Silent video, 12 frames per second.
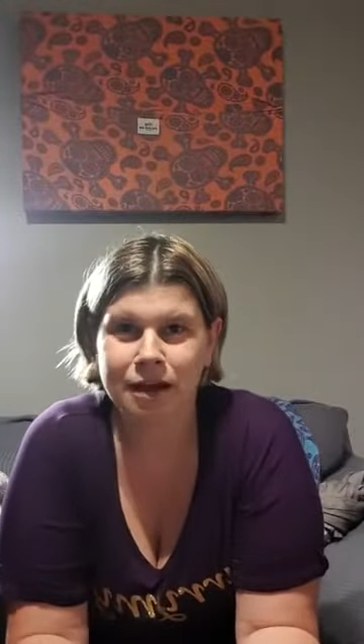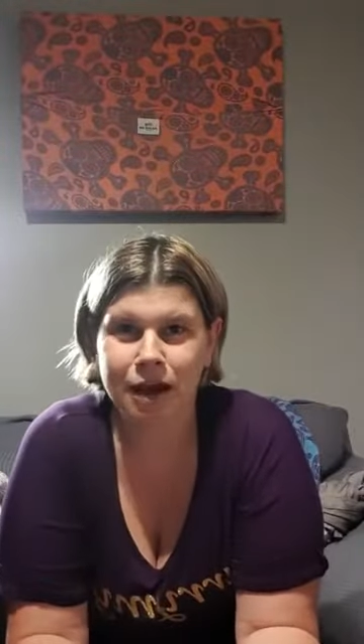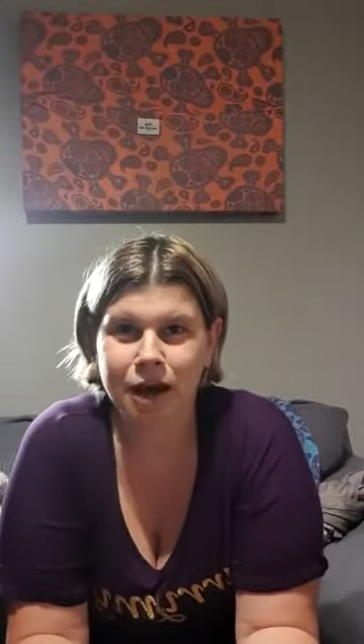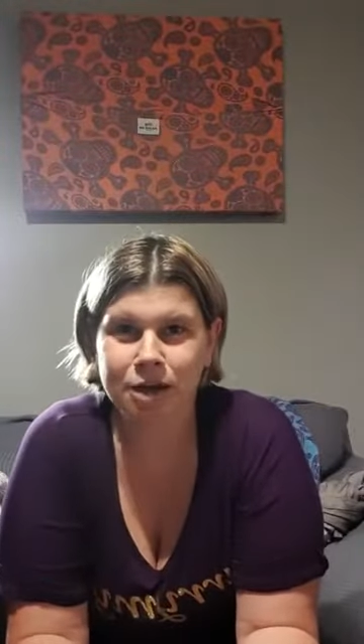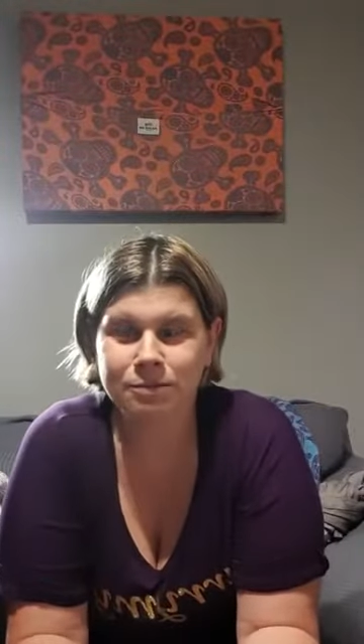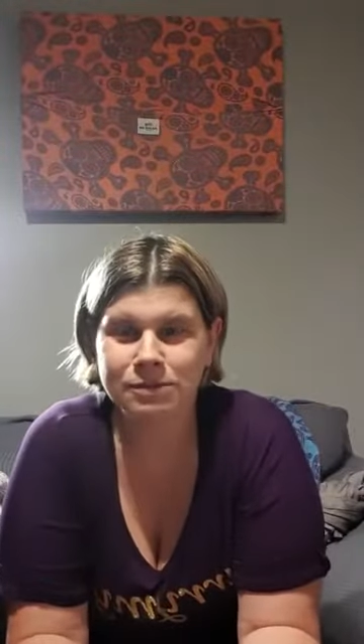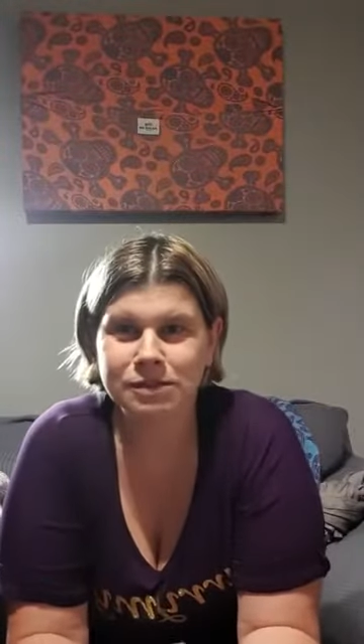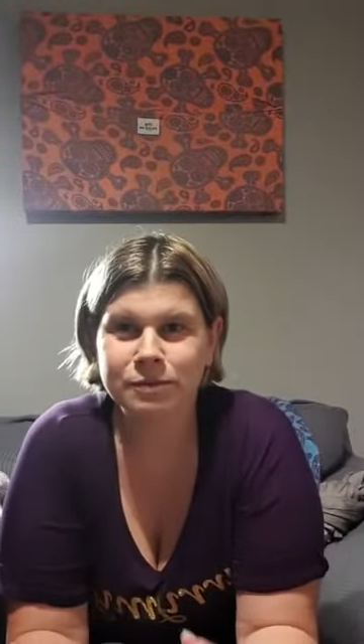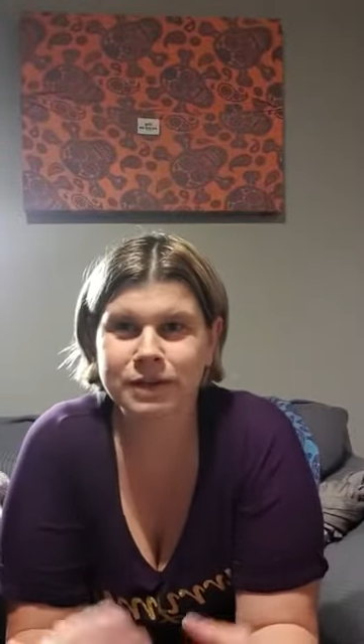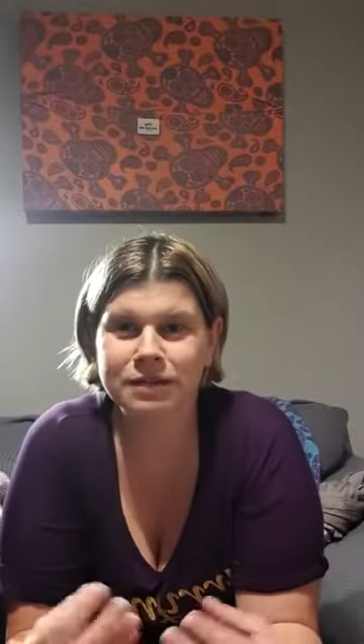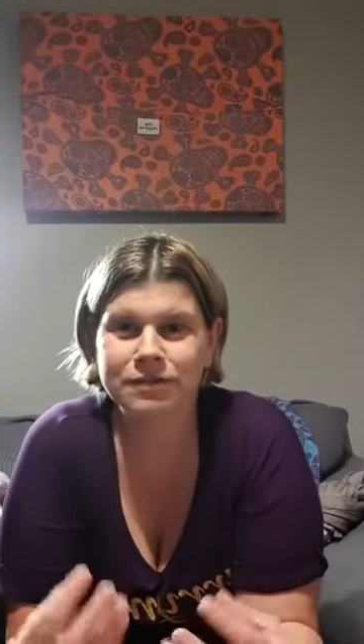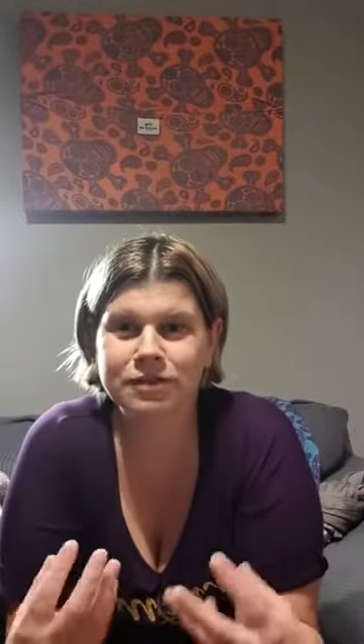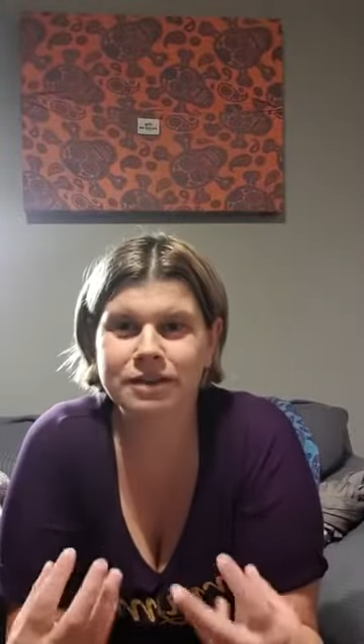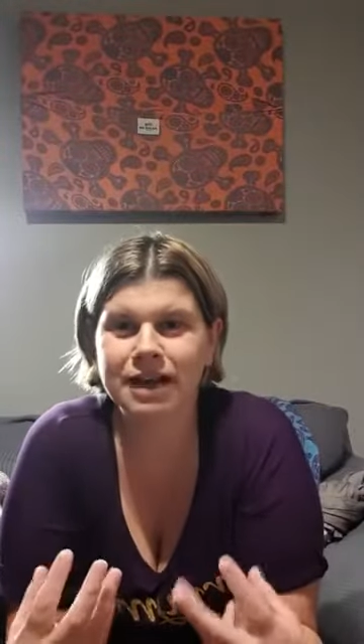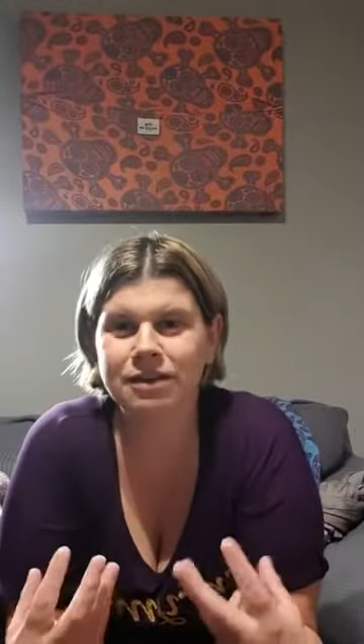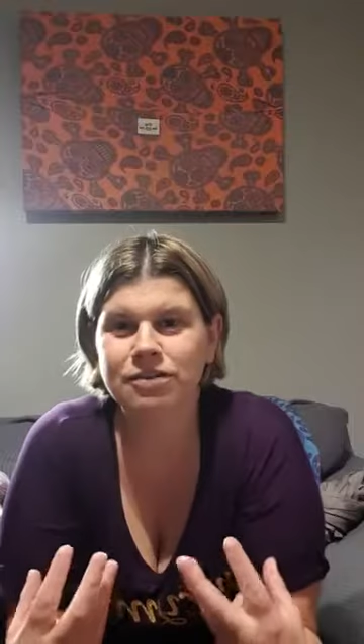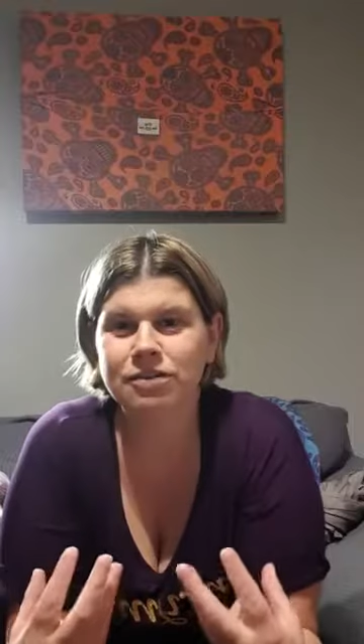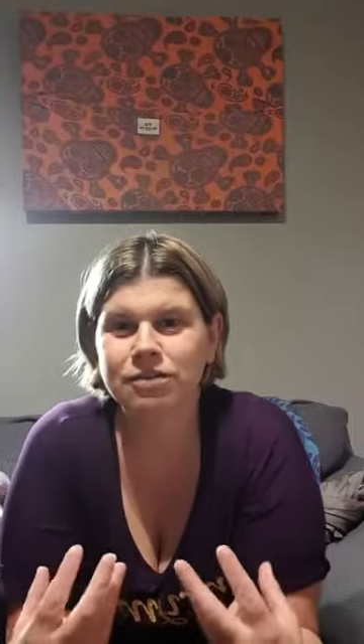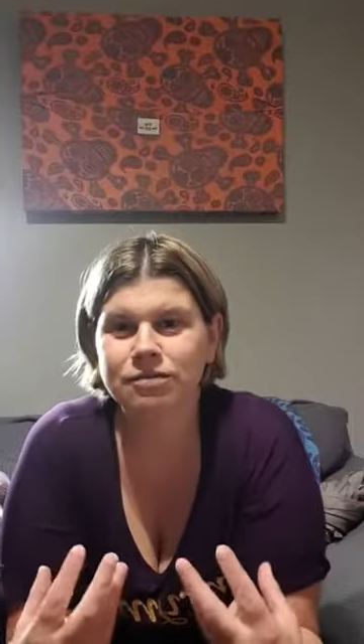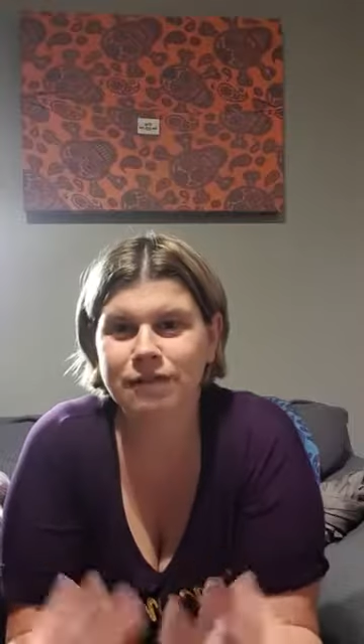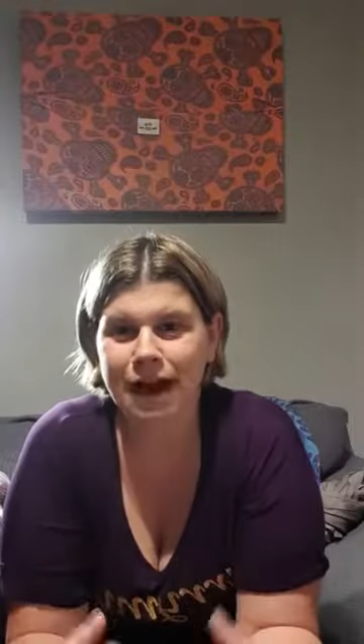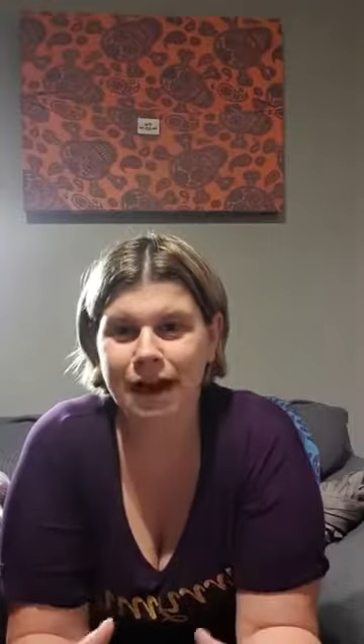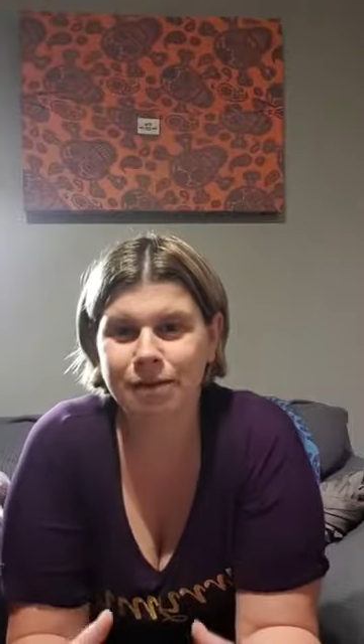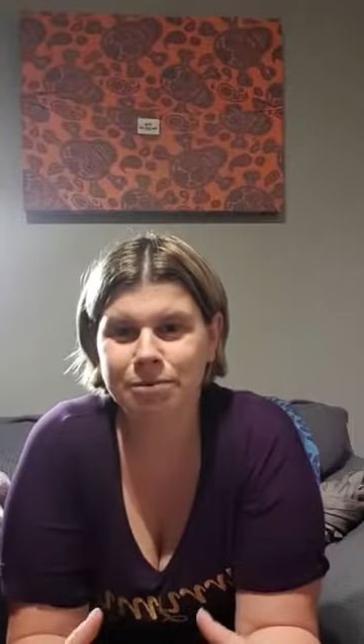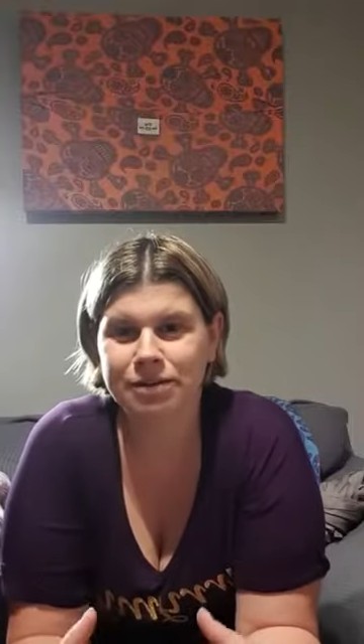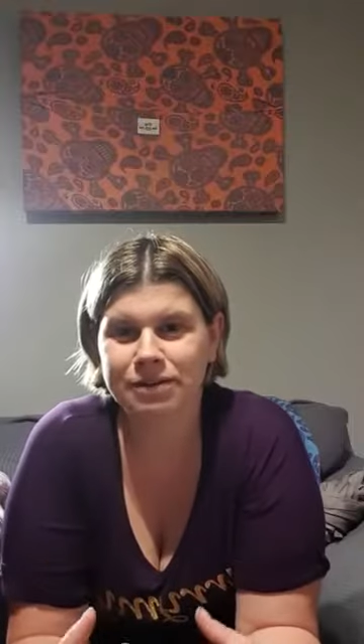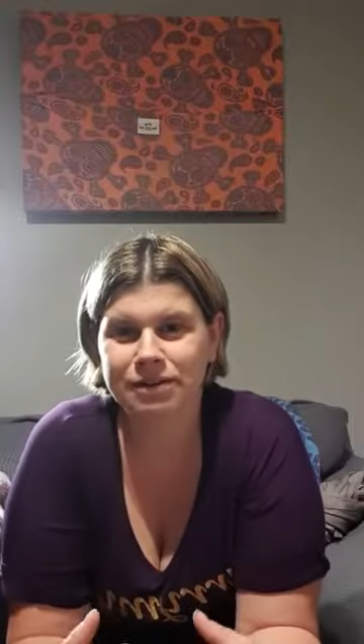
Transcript: So whenever you get your wrap